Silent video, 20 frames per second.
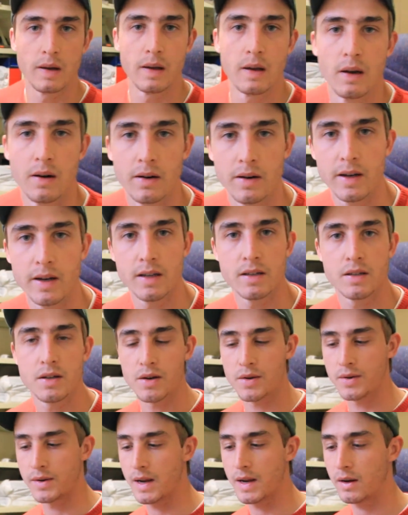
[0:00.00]
Okay,
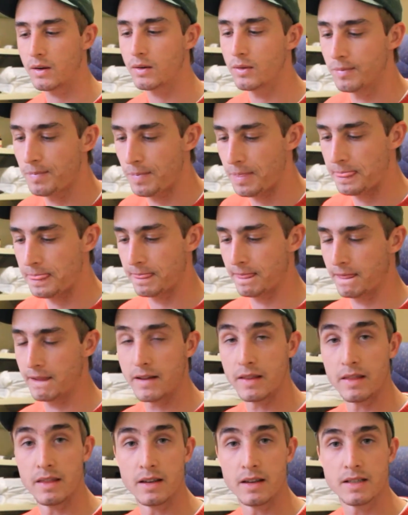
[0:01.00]
so now
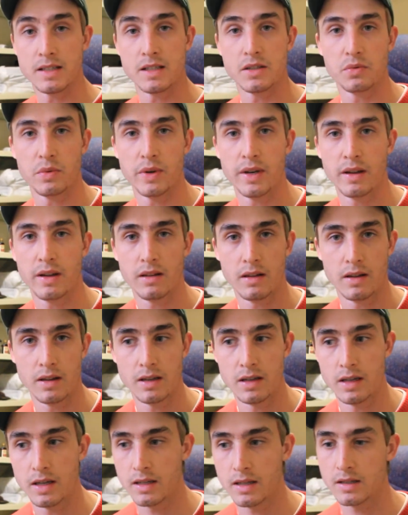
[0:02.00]
this is where
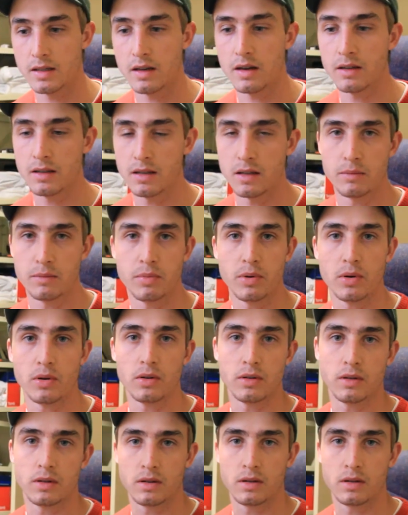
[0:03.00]
the exciting part